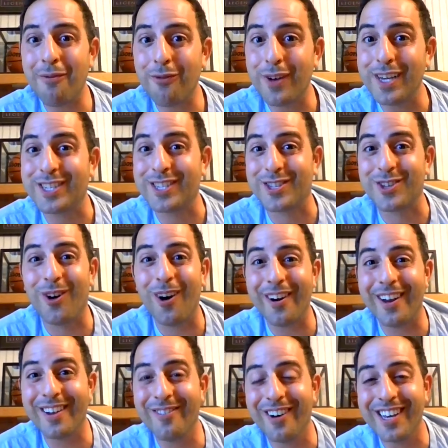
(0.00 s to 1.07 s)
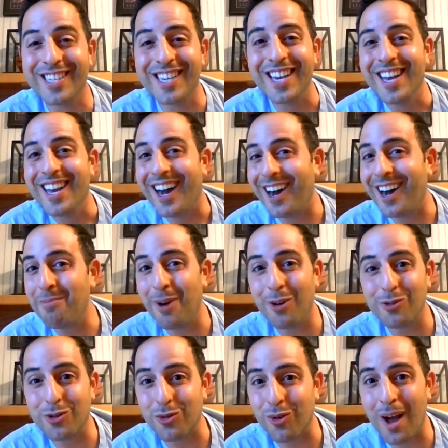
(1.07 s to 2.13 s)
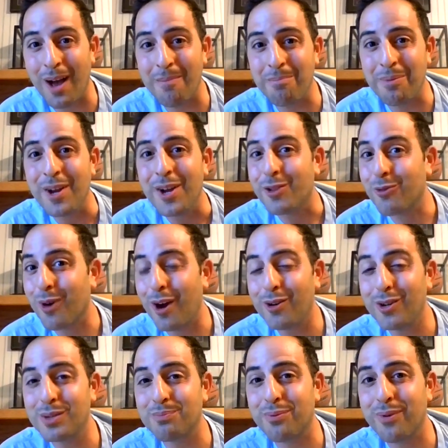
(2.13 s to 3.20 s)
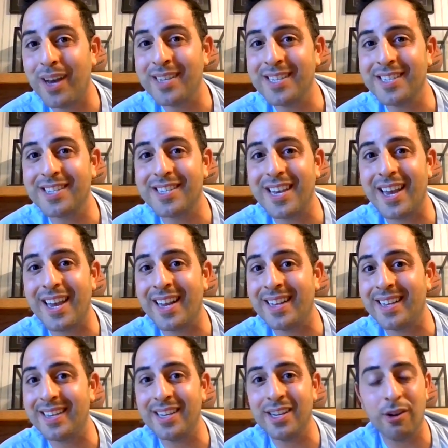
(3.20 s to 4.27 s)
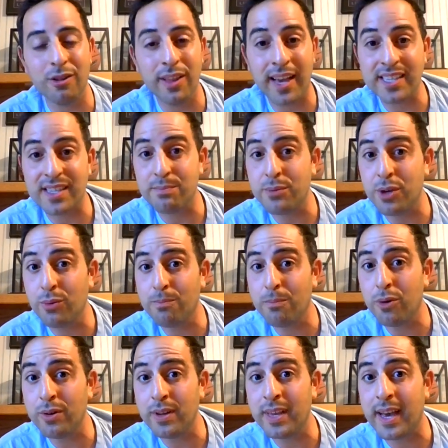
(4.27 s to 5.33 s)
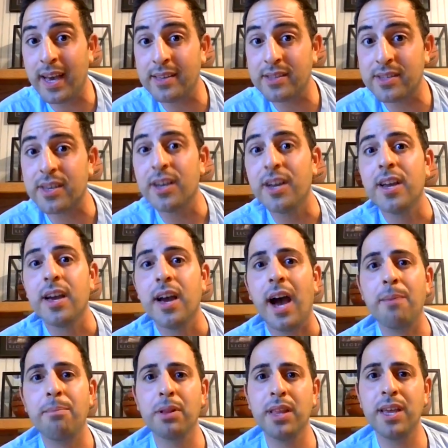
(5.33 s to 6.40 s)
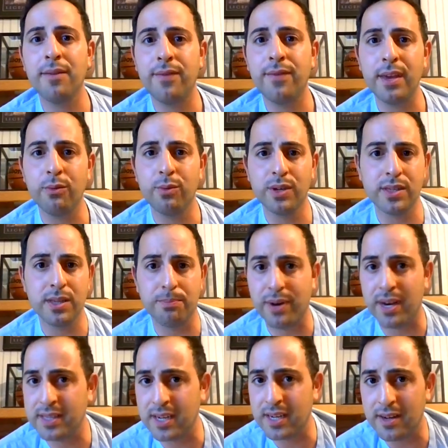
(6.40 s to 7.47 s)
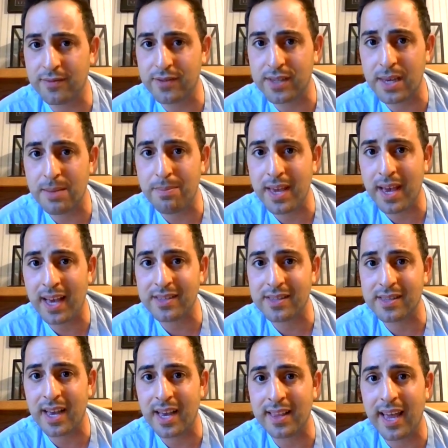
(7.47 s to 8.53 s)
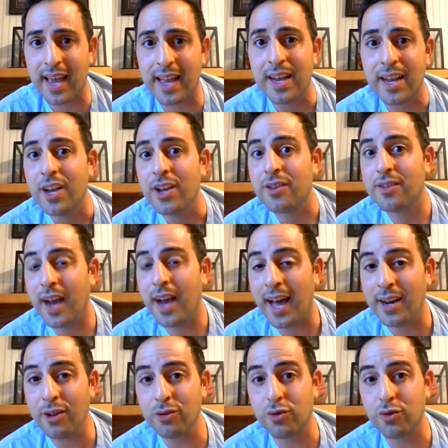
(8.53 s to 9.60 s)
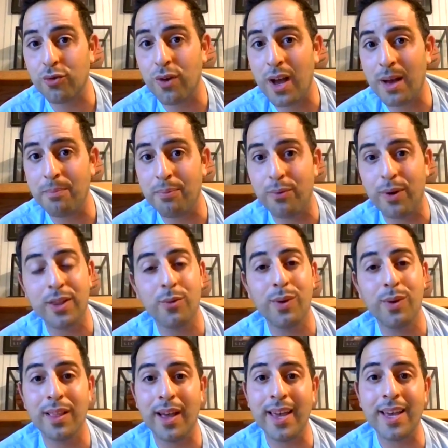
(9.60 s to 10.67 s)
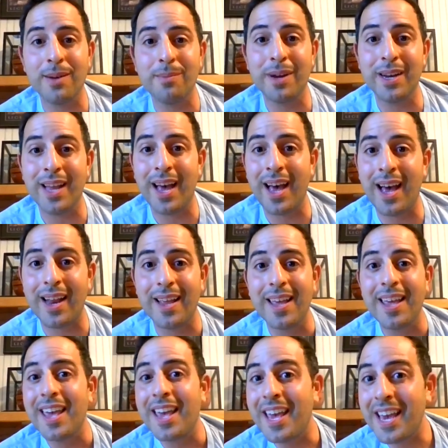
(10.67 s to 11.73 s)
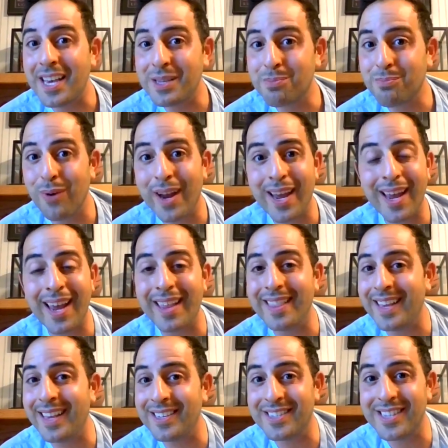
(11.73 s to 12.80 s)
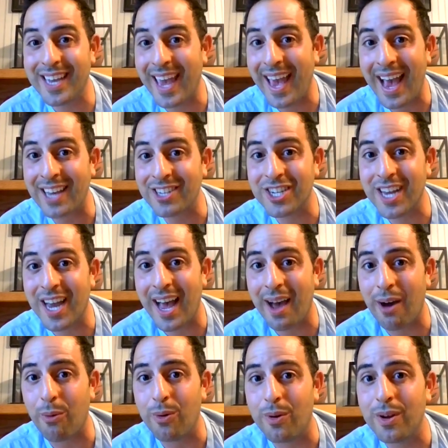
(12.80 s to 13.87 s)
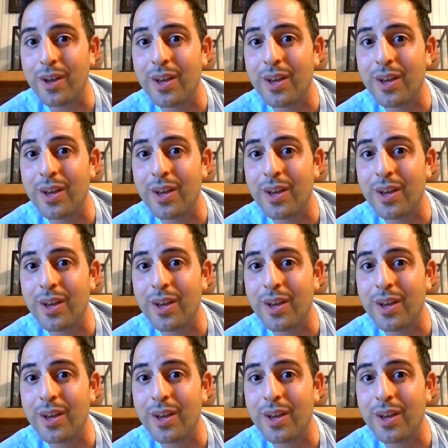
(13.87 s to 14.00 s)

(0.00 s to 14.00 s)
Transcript: every story was about Trump throughout his presidency. And, you know, Les Moonves, I believe he was the president of CBS, said that Donald Trump, whether we like him or not, he's bringing in, he's the cash cow.